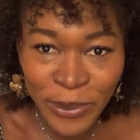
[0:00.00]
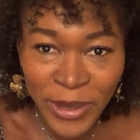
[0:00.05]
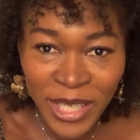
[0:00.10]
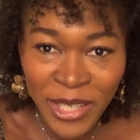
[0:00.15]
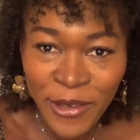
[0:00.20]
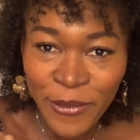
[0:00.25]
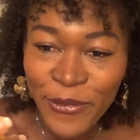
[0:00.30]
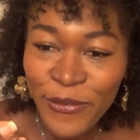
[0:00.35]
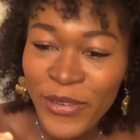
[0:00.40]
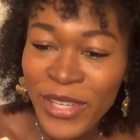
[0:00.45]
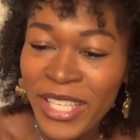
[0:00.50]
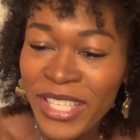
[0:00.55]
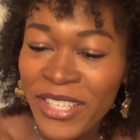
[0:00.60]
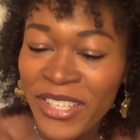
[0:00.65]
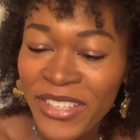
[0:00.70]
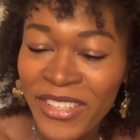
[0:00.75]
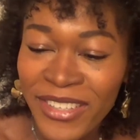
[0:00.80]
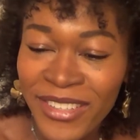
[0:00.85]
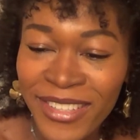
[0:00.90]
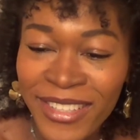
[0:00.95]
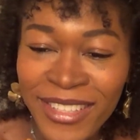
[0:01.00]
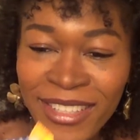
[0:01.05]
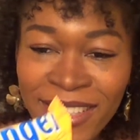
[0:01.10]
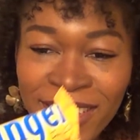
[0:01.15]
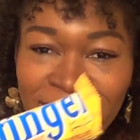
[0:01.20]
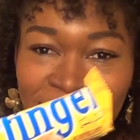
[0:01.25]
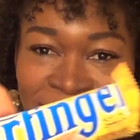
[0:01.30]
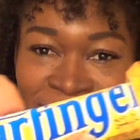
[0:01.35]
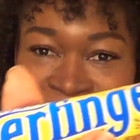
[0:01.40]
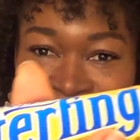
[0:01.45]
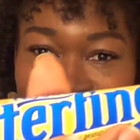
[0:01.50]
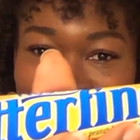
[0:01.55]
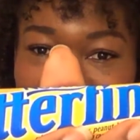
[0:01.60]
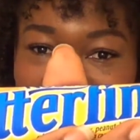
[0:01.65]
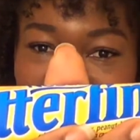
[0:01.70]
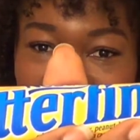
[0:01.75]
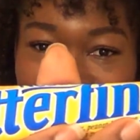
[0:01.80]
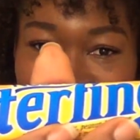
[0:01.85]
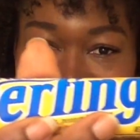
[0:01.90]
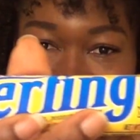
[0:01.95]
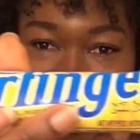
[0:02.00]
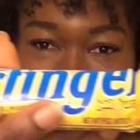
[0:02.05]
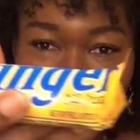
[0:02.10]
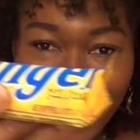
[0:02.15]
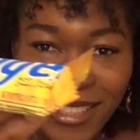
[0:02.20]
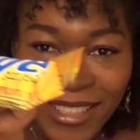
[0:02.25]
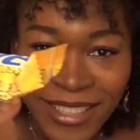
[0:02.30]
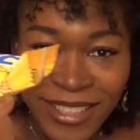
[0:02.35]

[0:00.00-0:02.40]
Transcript: Butterfinger. Look at that.